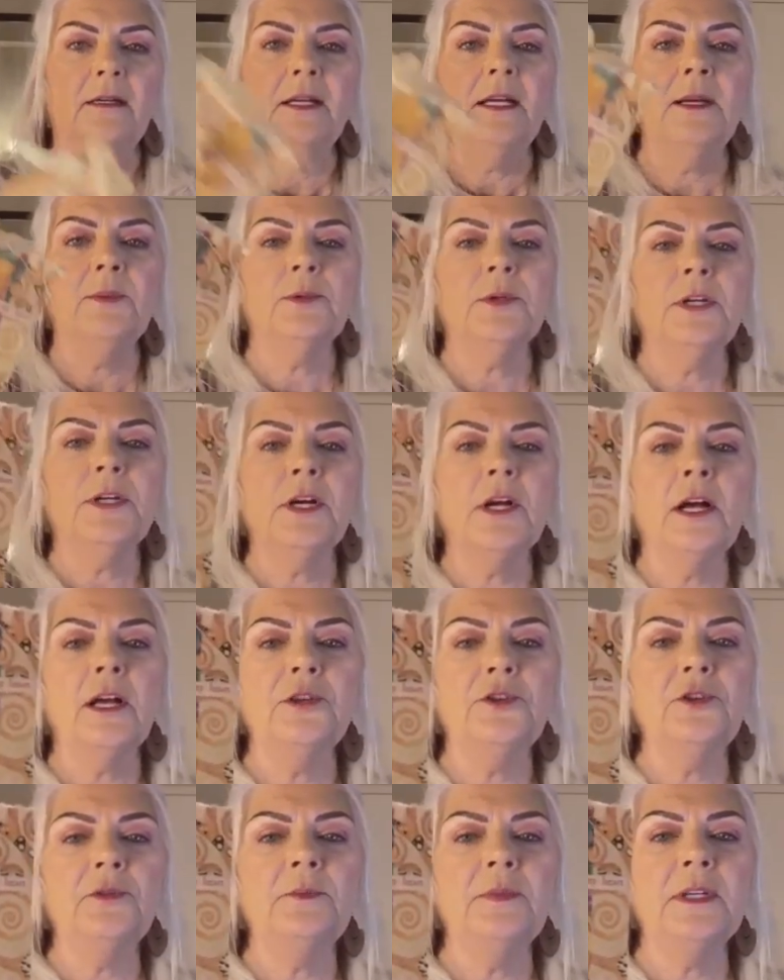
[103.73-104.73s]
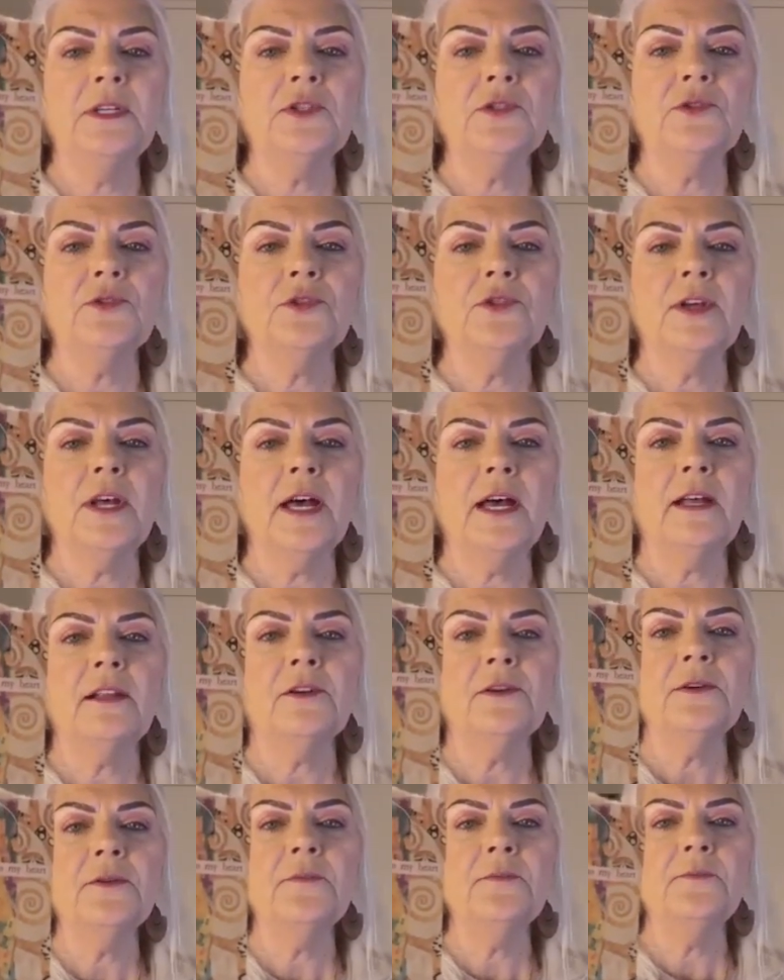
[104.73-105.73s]
Kimberly calling you Mr.
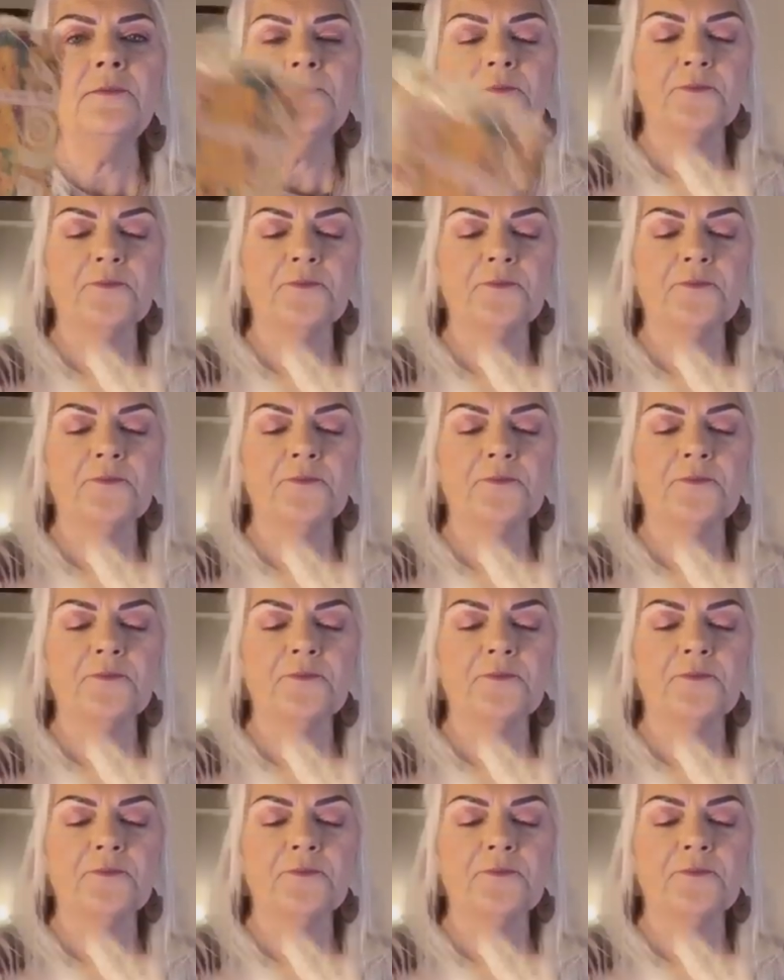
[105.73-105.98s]
Seiler.